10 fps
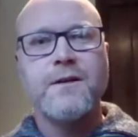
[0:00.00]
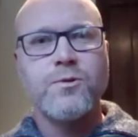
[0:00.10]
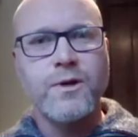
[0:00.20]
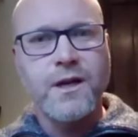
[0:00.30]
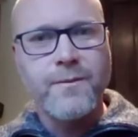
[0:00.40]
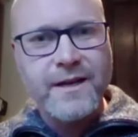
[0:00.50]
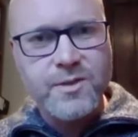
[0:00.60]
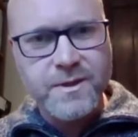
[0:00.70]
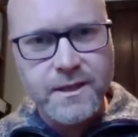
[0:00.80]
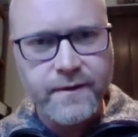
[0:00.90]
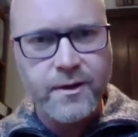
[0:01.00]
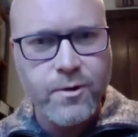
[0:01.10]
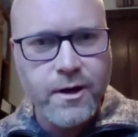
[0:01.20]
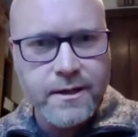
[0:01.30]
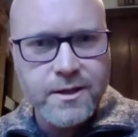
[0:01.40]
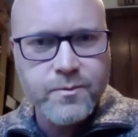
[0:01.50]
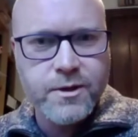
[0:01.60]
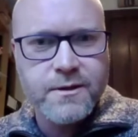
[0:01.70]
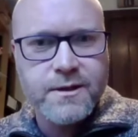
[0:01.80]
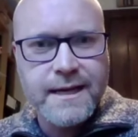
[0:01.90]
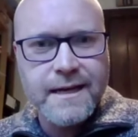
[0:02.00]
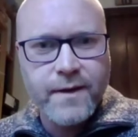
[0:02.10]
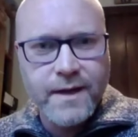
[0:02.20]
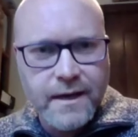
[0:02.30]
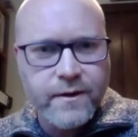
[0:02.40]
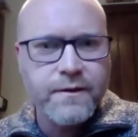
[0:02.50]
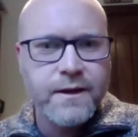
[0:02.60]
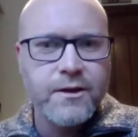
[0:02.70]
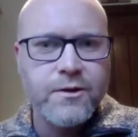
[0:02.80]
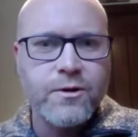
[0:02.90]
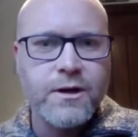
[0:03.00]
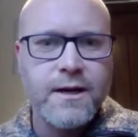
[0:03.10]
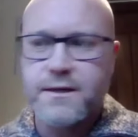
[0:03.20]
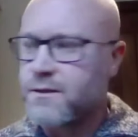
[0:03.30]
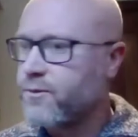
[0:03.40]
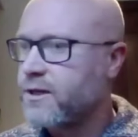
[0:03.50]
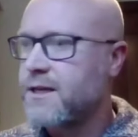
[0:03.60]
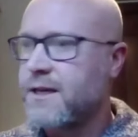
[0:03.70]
talking about specific wines, but uh, if you have anything in your glass, and we